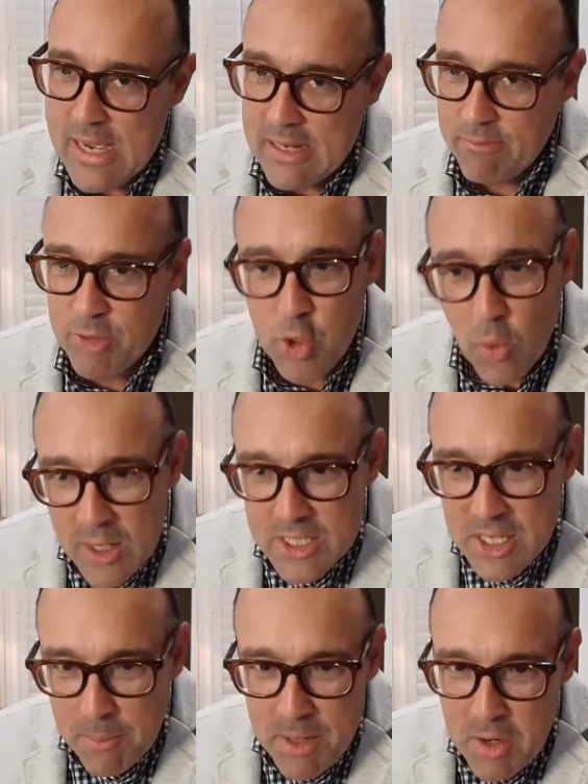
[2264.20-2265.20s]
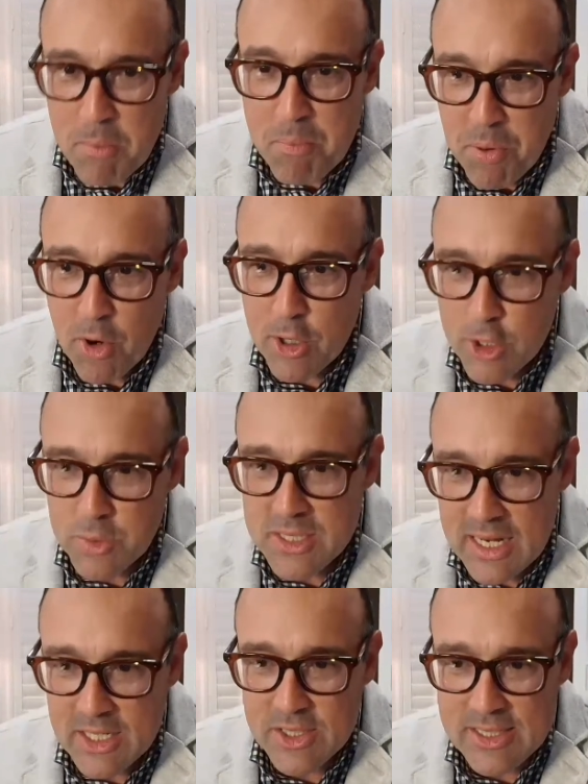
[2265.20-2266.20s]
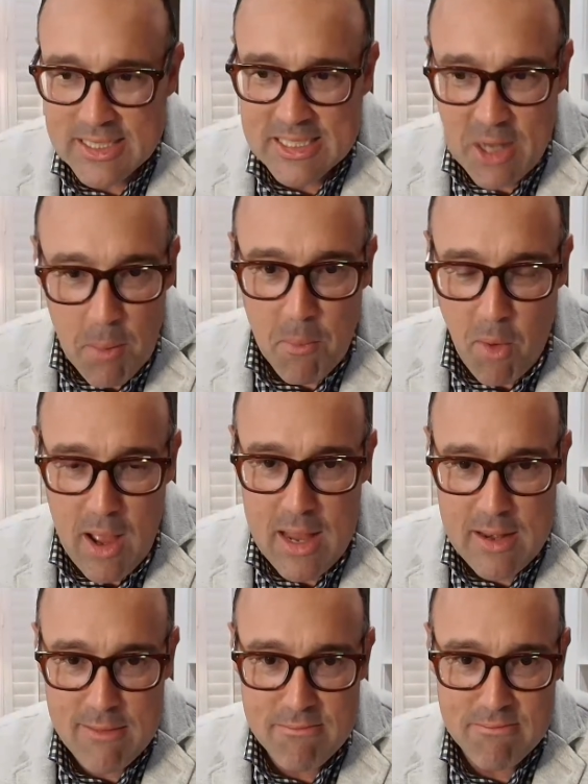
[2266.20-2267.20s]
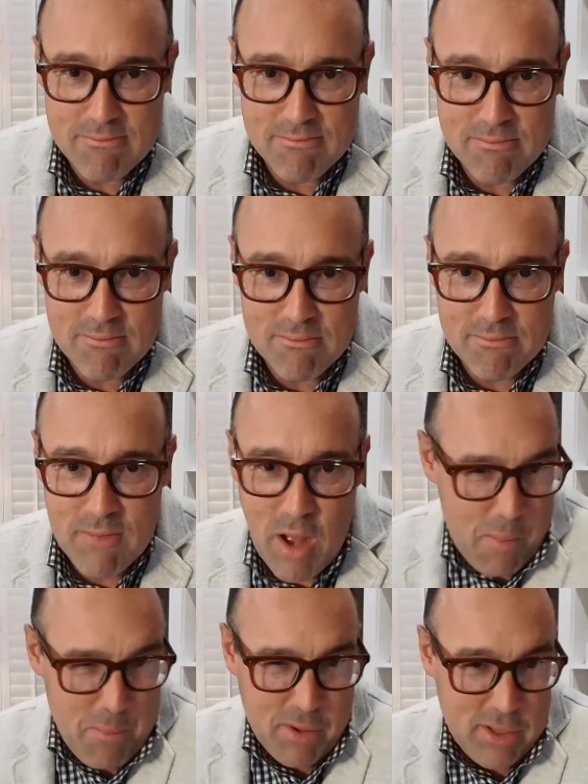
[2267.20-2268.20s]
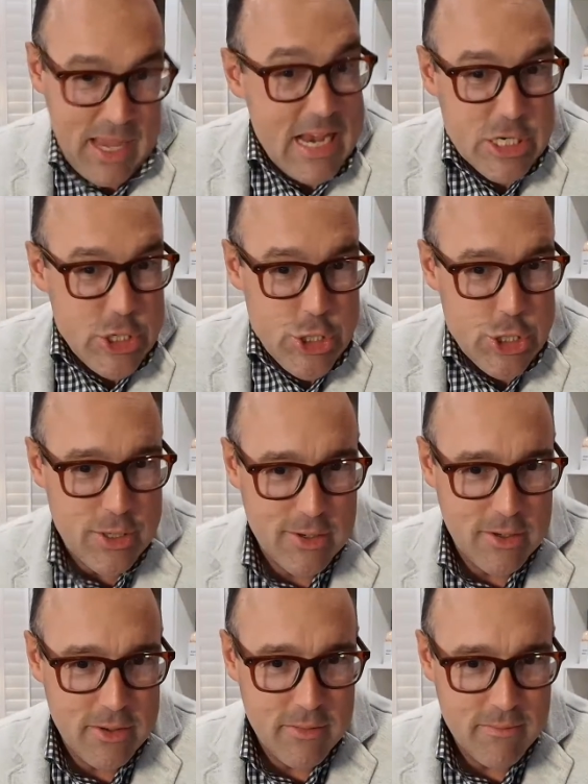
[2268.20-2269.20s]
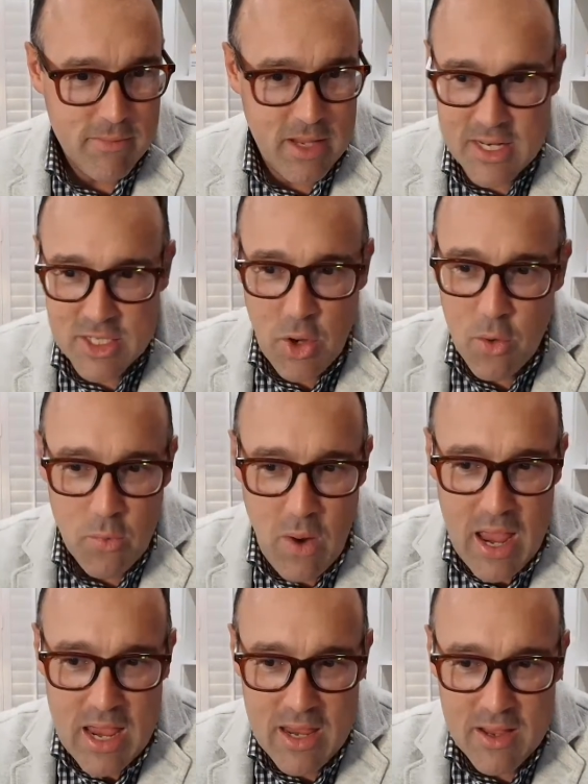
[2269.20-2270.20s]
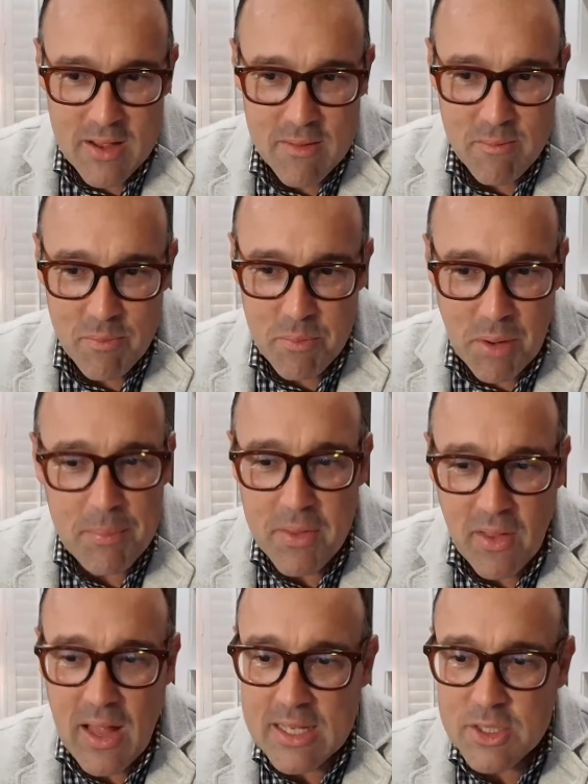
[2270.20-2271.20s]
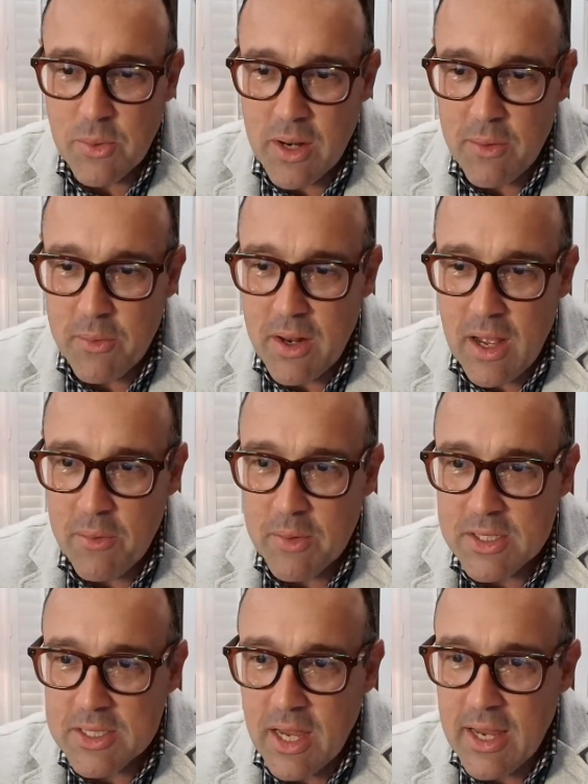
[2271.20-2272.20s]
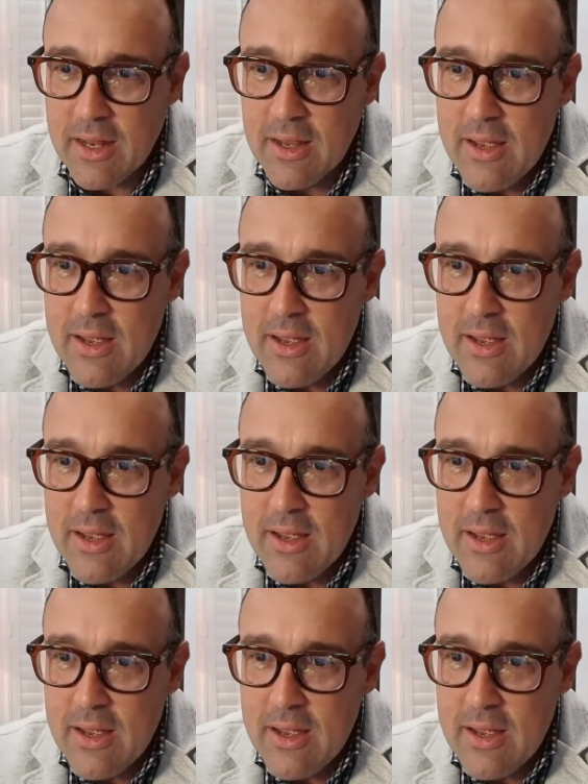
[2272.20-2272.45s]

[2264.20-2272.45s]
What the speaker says: George W. Bush was actually somewhat humble-ish in his own way. Probably the last one I would cite.